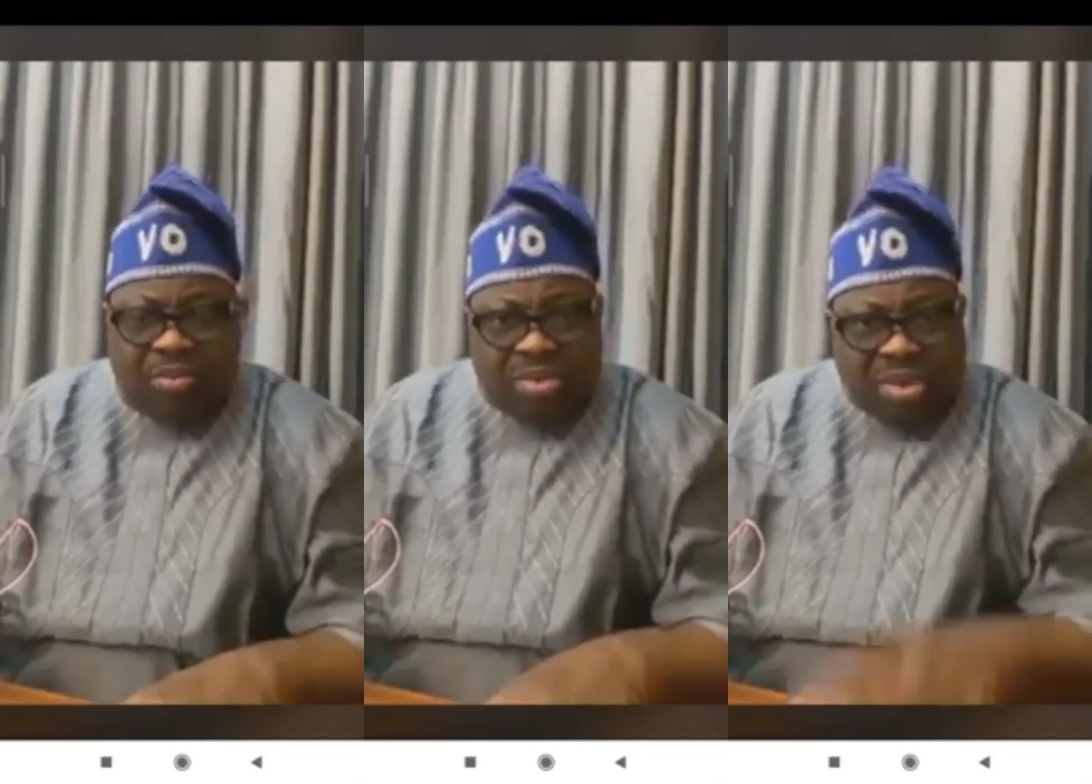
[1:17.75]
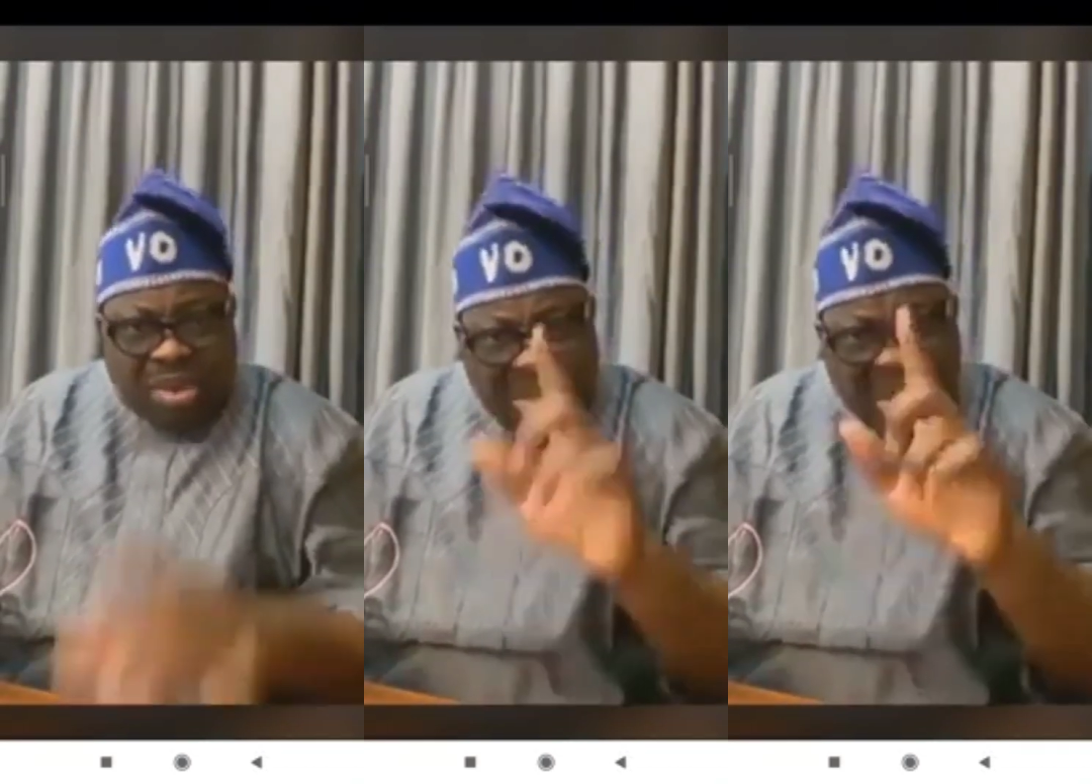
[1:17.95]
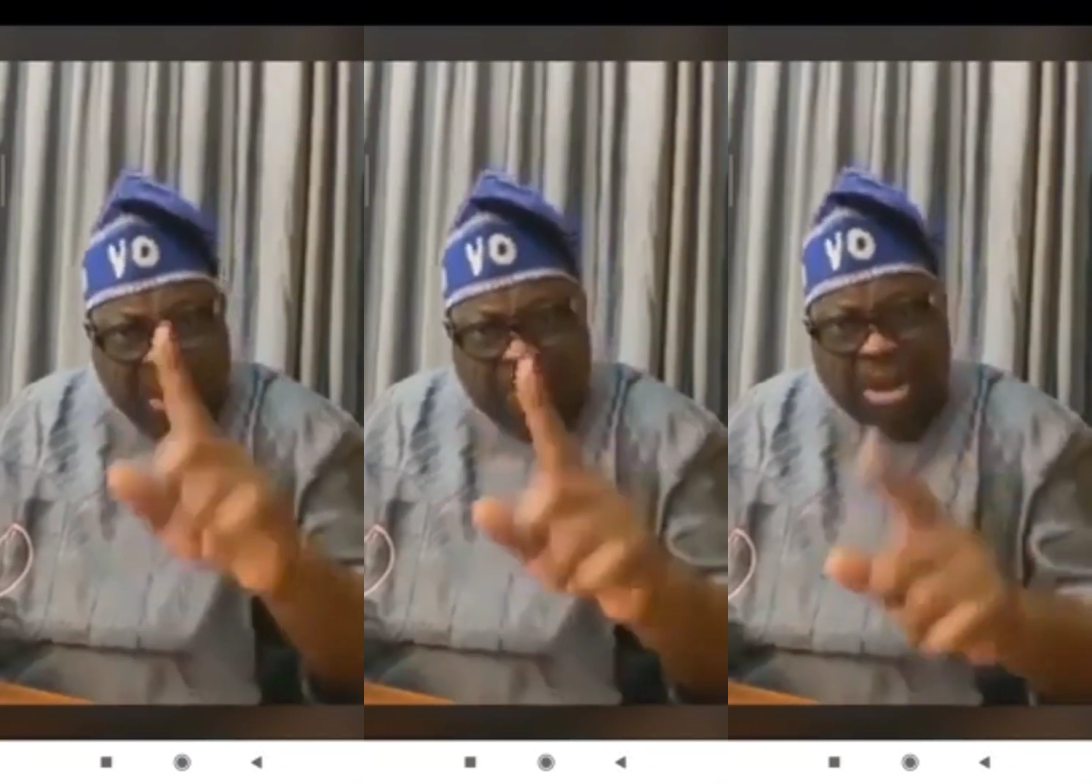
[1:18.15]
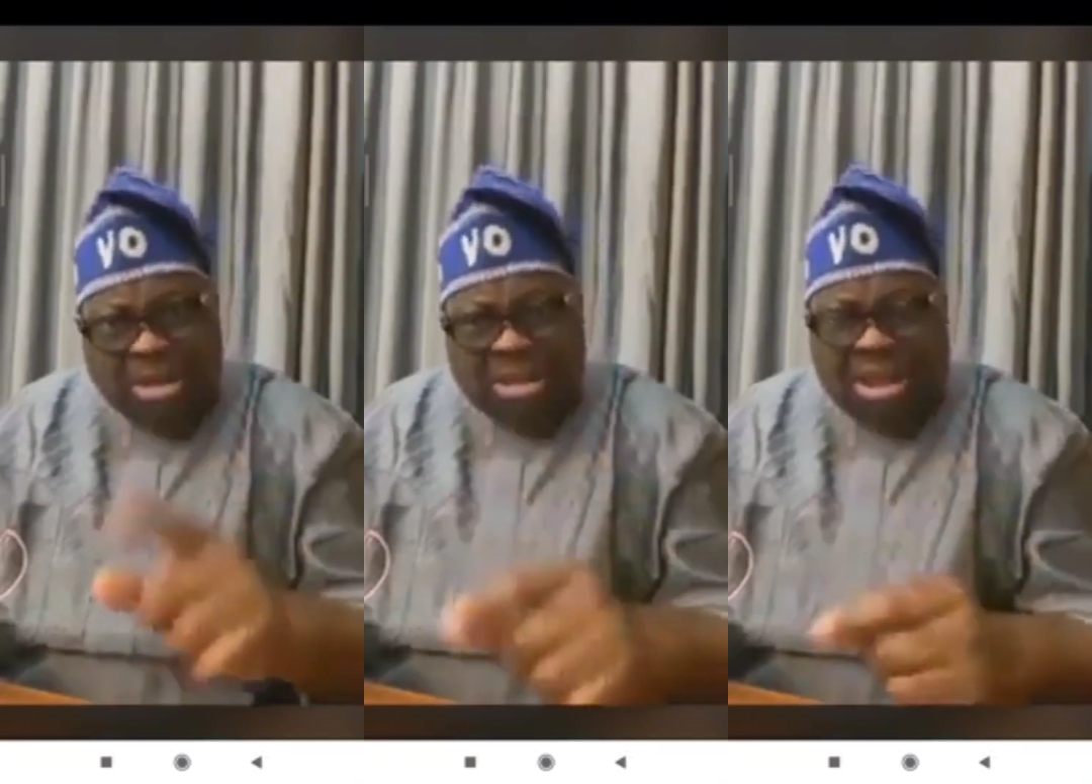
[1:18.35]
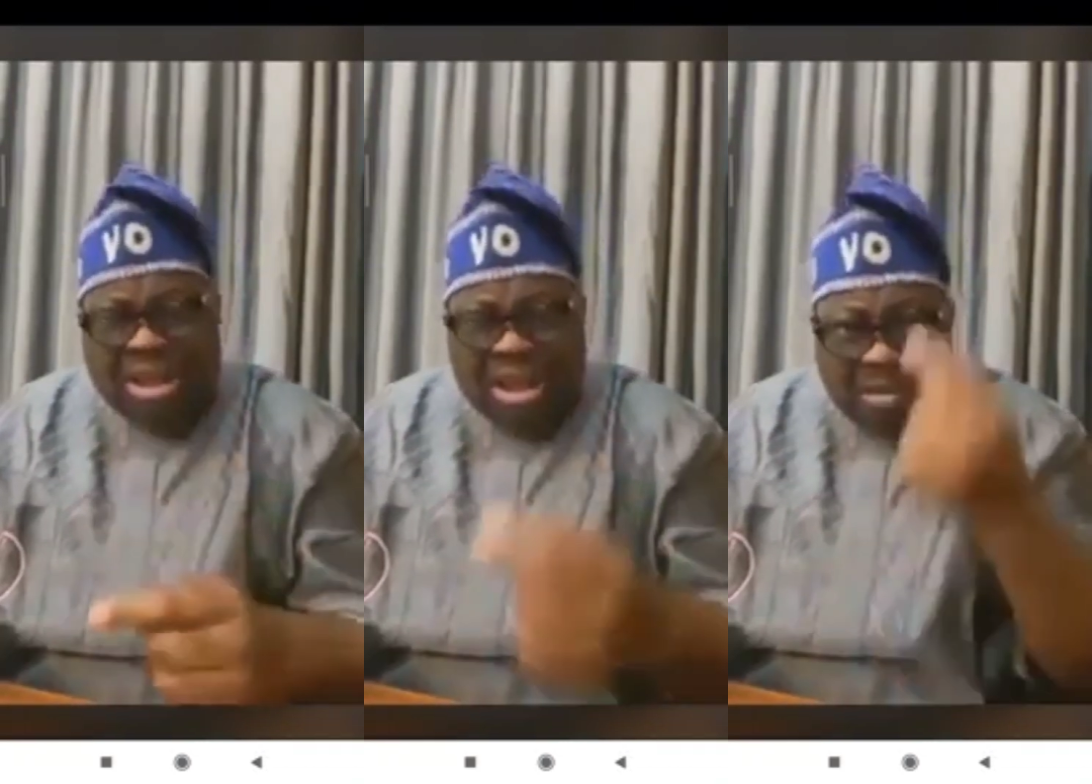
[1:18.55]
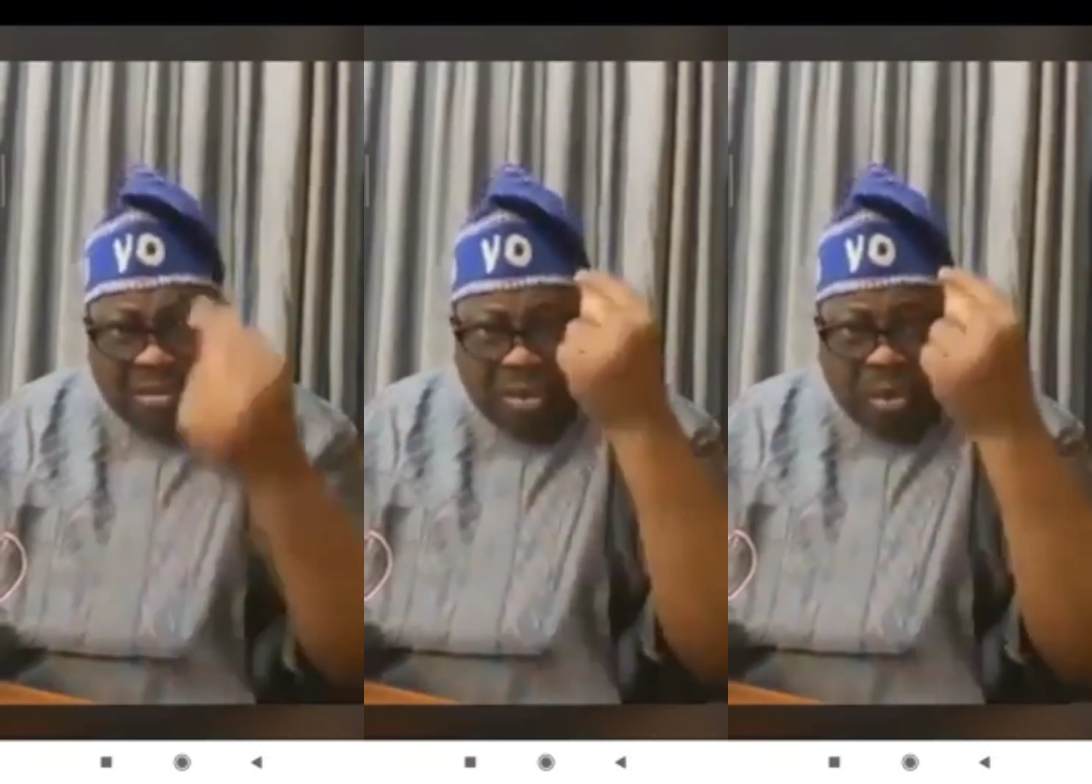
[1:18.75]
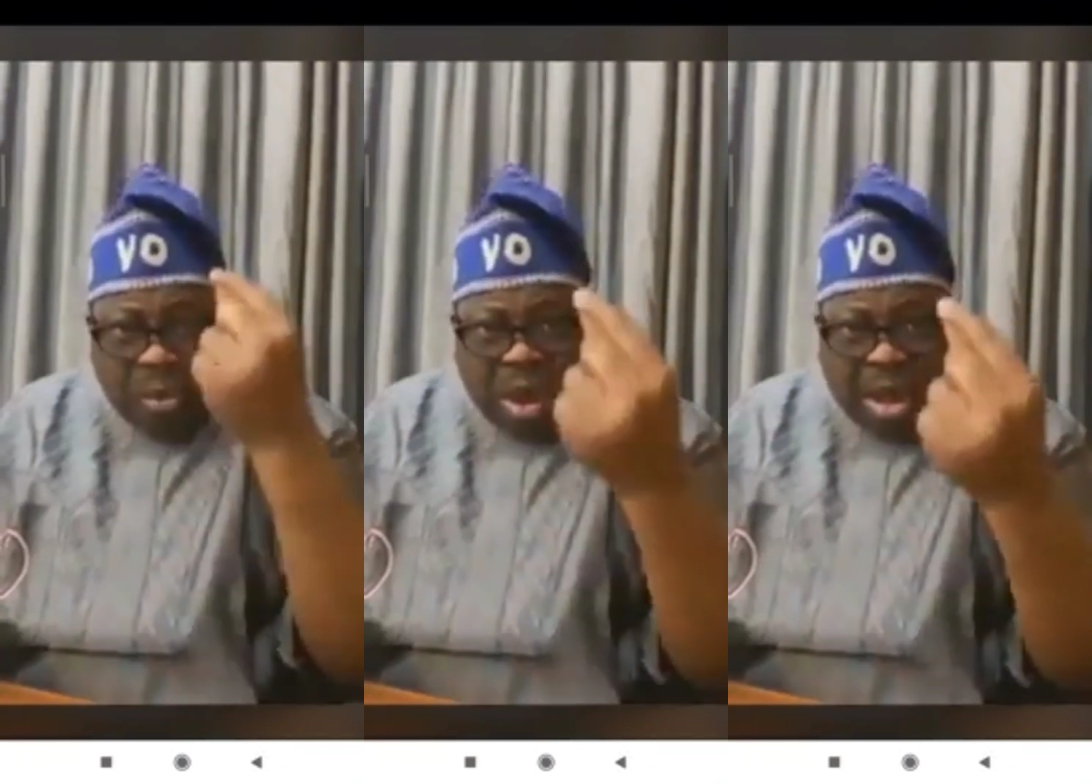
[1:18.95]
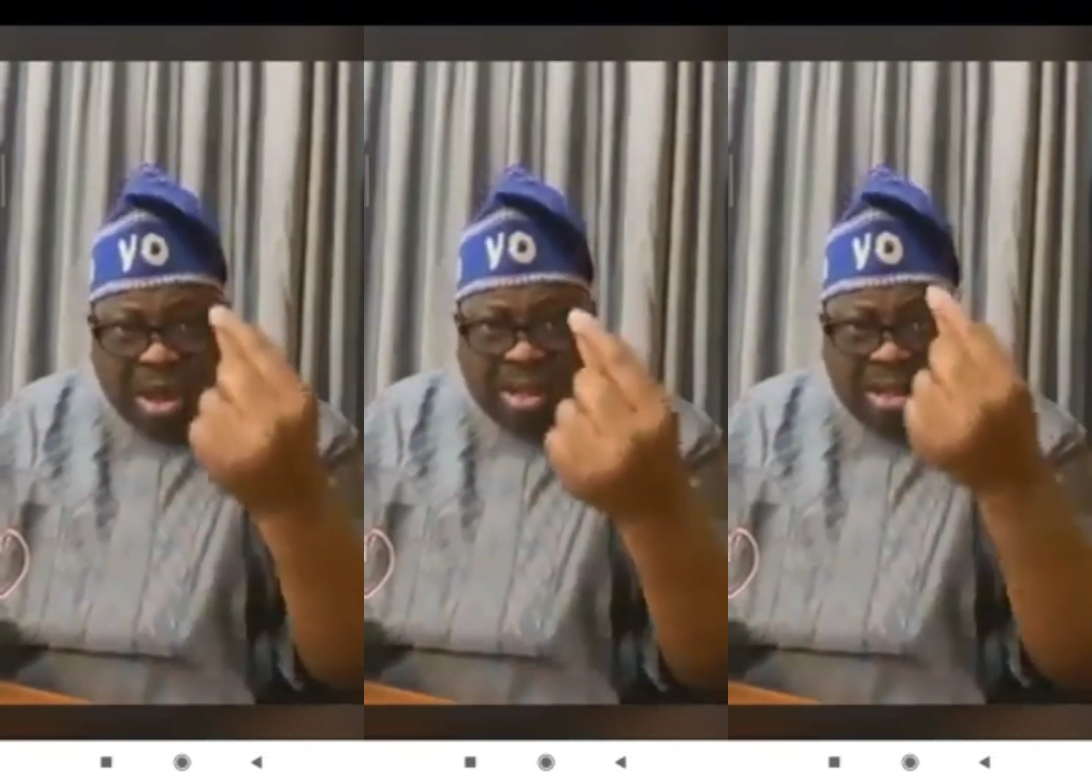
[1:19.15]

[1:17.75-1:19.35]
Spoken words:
He appointed them. Why?